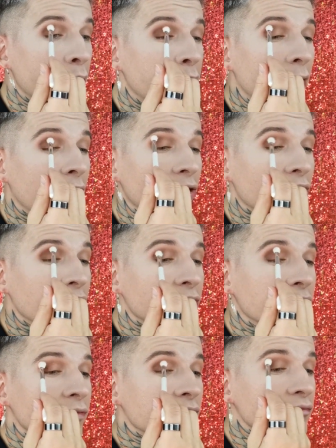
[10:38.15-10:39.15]
But
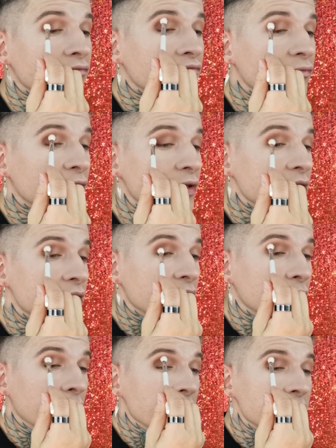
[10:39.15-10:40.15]

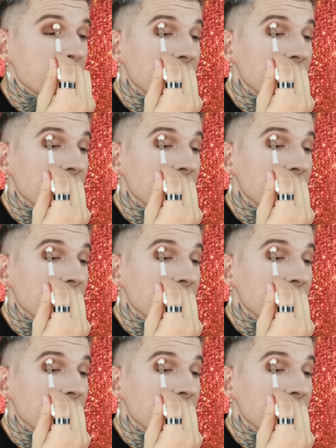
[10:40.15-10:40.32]
when you